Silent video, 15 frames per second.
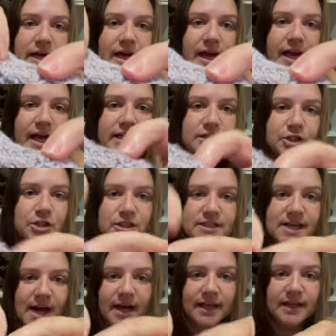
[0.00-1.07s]
and you're
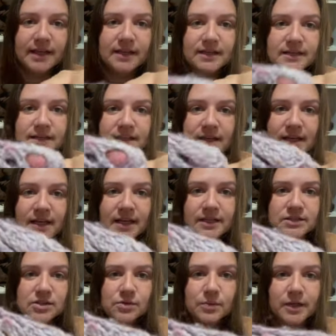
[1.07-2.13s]
dyeing,
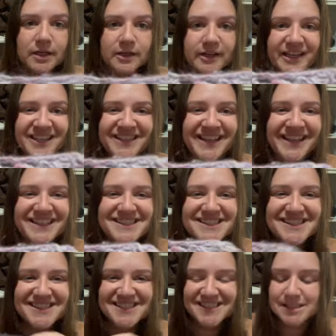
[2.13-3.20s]
don't wear your hand
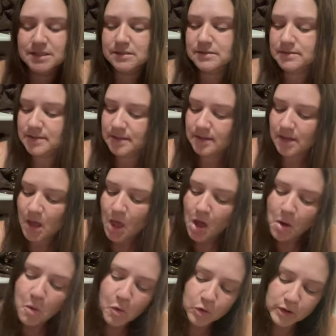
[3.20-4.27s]
knits.
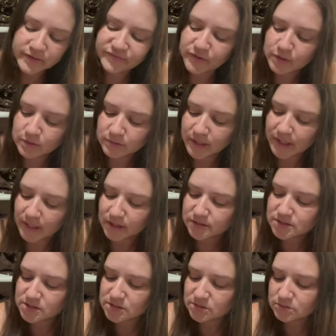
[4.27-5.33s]
Or if you don't care,
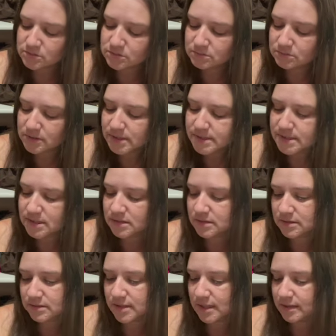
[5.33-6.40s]
do, because then it
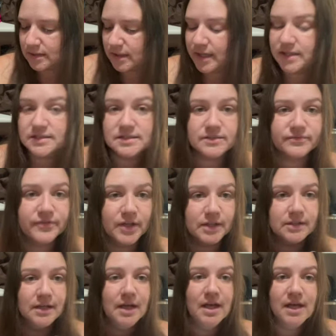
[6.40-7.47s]
kind of adds some fun.
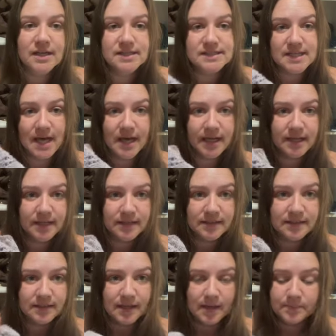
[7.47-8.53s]
Because I ended
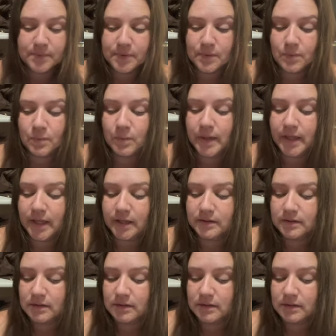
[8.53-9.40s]
up with